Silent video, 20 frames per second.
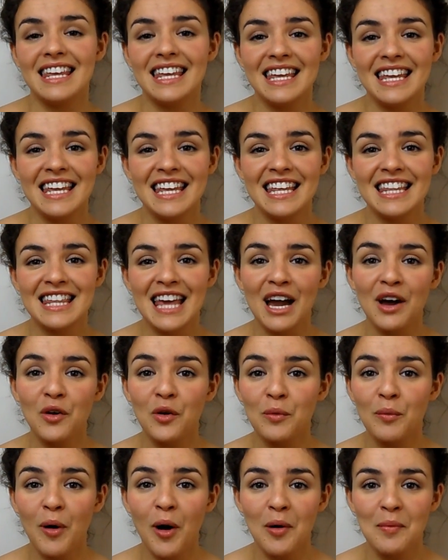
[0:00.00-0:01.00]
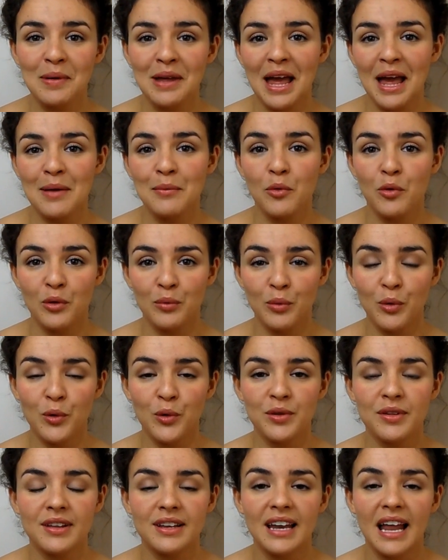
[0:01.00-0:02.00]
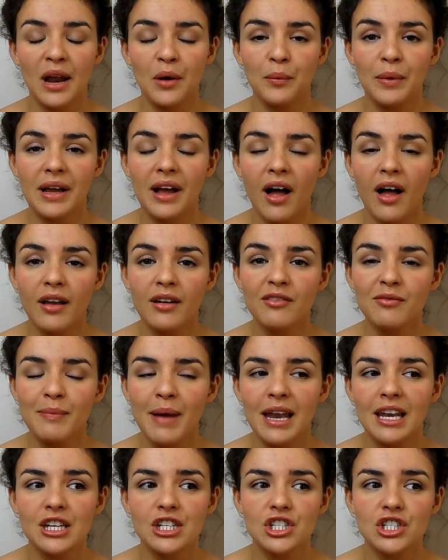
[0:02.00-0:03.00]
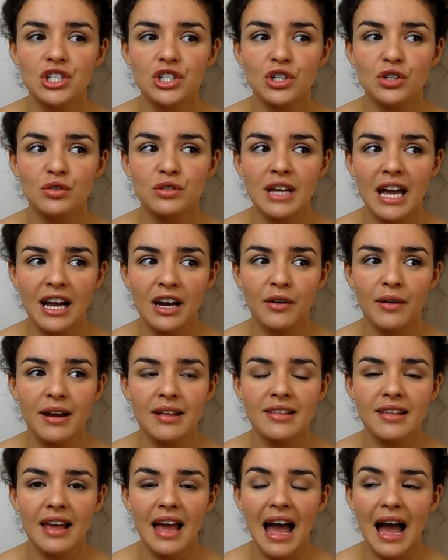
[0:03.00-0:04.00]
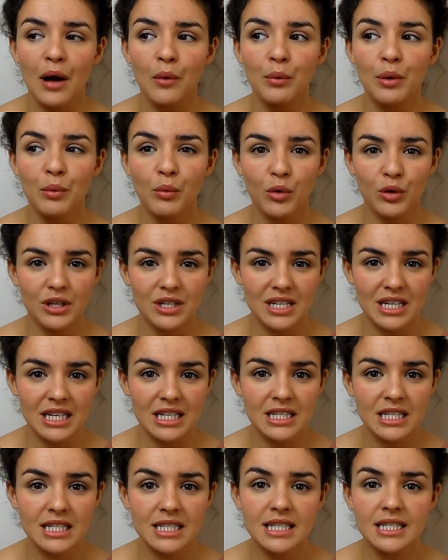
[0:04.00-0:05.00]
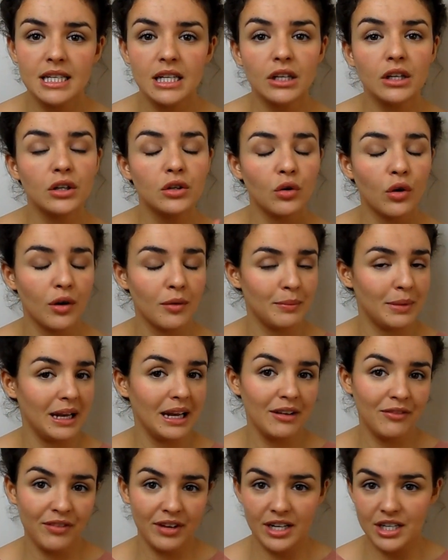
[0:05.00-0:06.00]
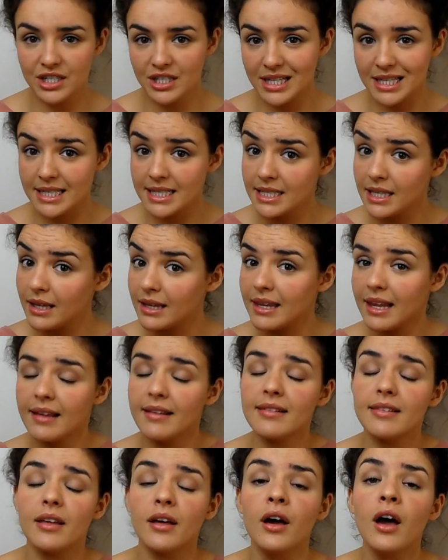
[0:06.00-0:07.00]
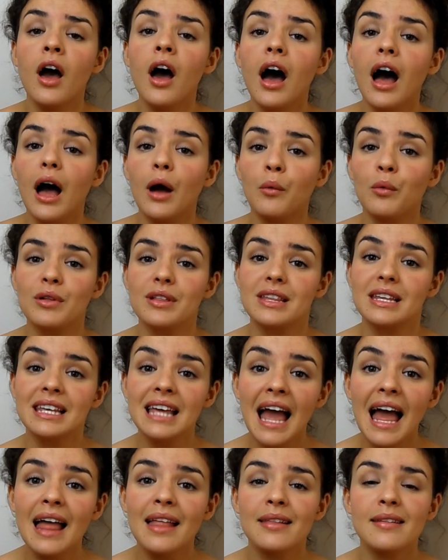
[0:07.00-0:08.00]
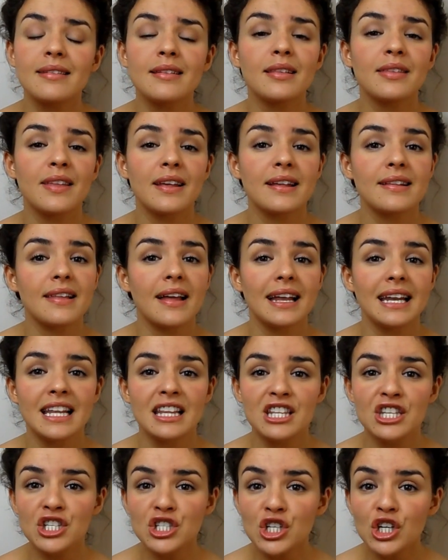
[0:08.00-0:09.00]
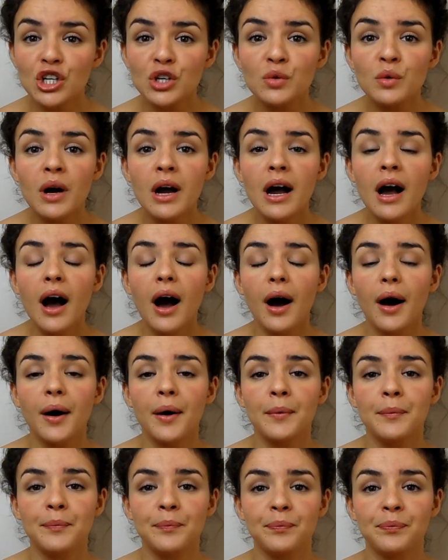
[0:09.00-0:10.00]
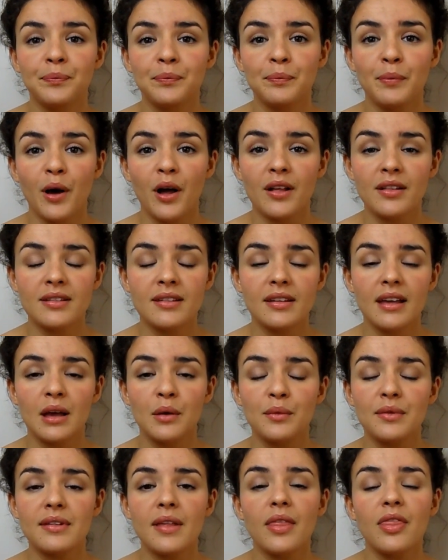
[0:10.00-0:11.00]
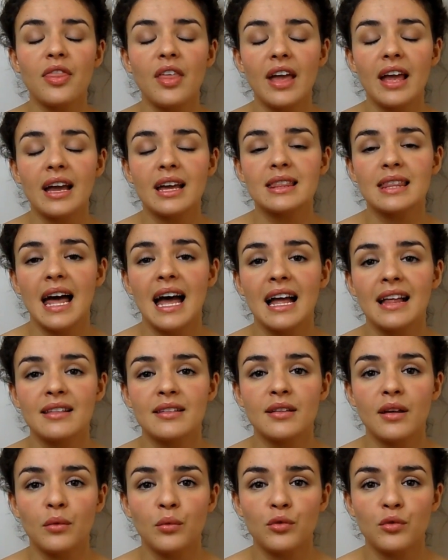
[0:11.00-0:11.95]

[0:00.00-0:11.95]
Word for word: the decor part became more important and we kind of managed to decorate it how we wanted it. It's still not completely finished. There's still things that I want to get and still things that I need to do. Um, but it was something that